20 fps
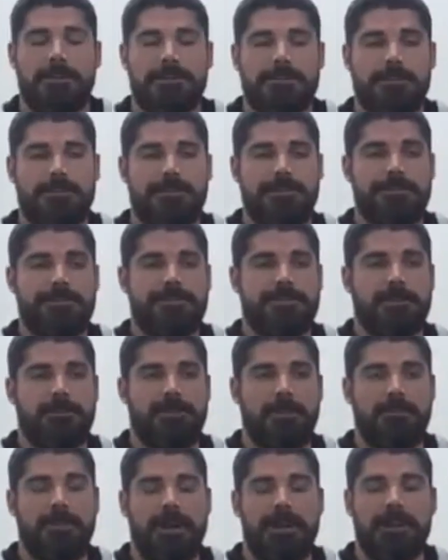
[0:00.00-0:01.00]
So these are
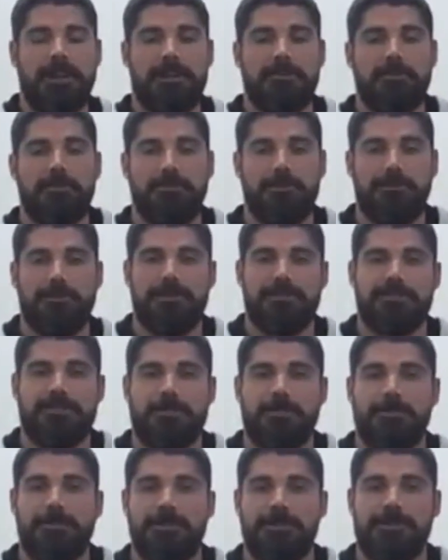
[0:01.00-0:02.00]
some of the bilateral
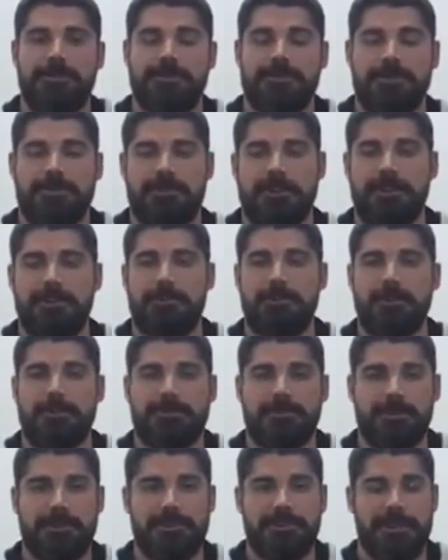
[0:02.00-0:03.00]
movements that we use to train the
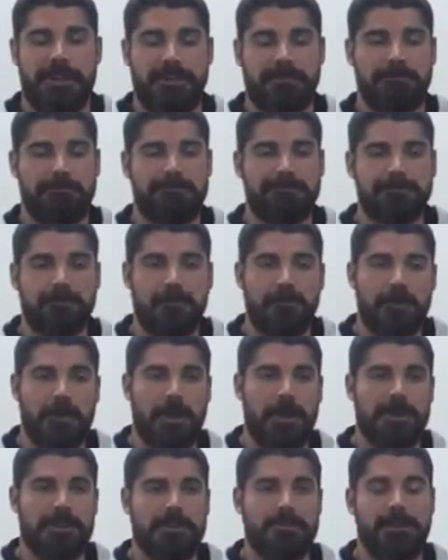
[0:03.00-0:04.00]
posterior chain.
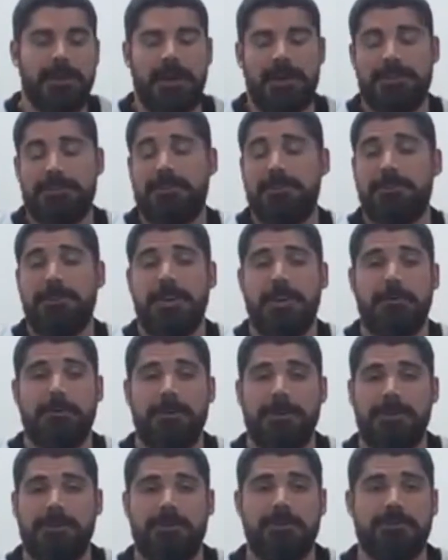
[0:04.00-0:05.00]
And to be honest, you
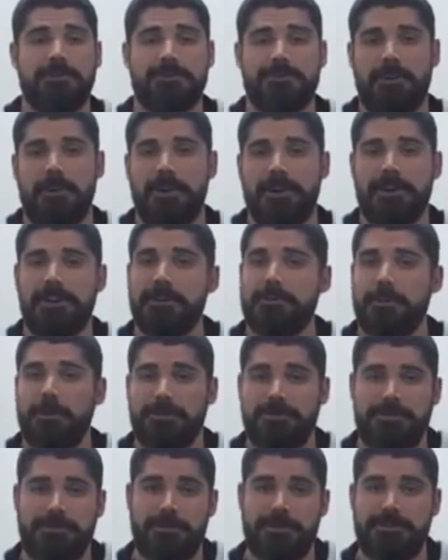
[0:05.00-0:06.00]
can't be too strong in the
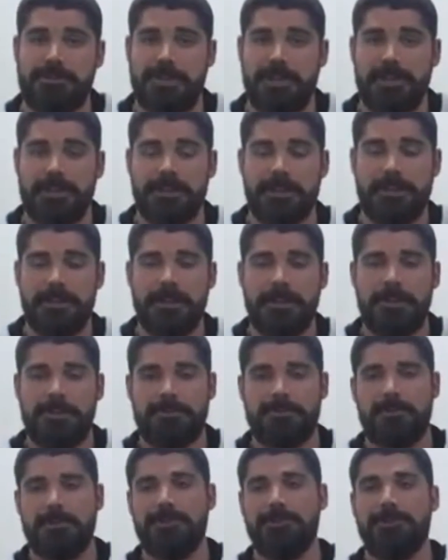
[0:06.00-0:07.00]
posterior chain.
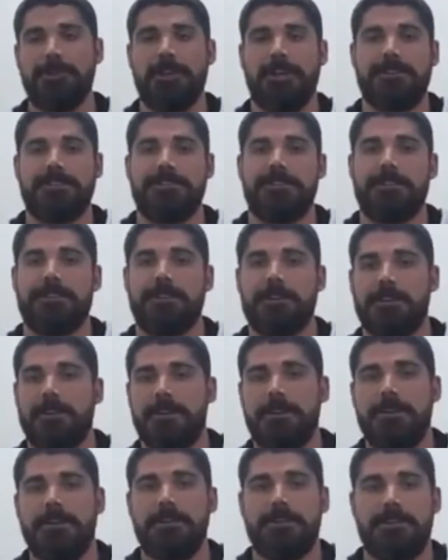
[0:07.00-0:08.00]
So utilizing
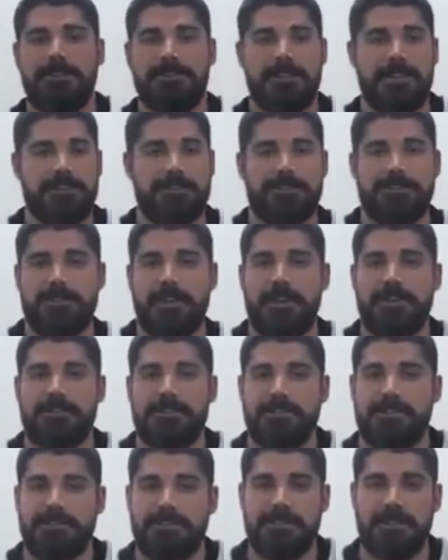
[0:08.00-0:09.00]
these
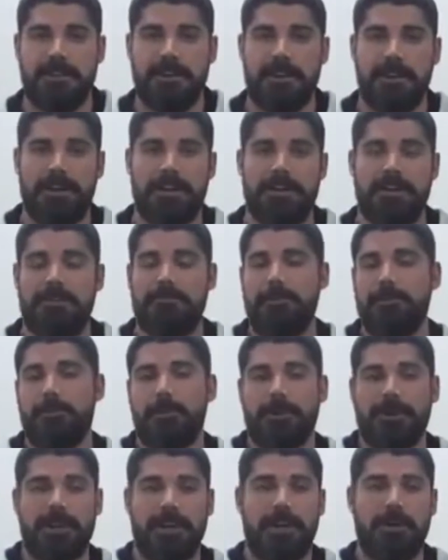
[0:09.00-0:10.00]
exercises in every
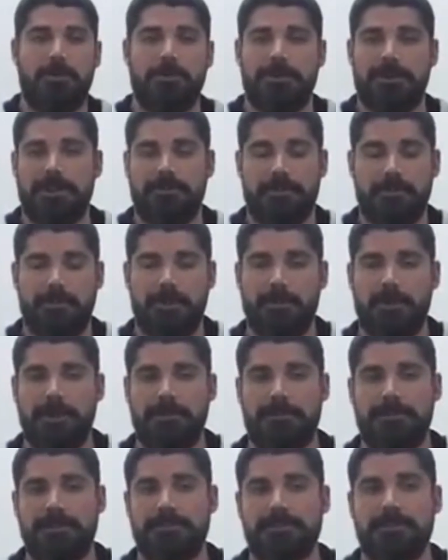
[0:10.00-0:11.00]
workout would definitely be
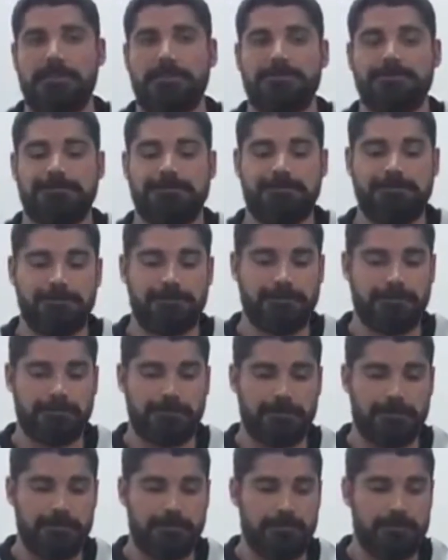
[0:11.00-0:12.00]
beneficial,
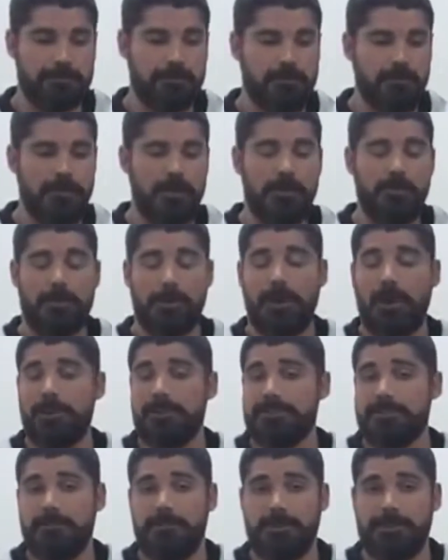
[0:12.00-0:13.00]

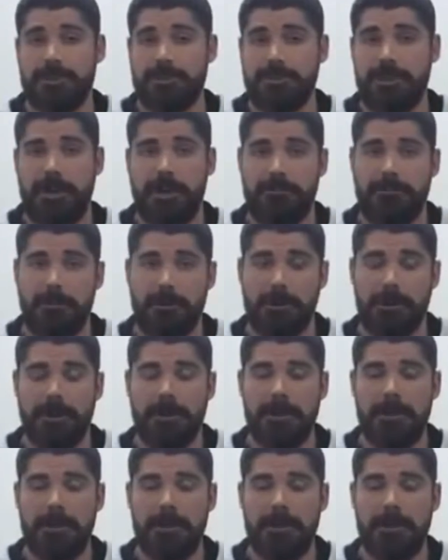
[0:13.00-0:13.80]
regardless of what you're training for.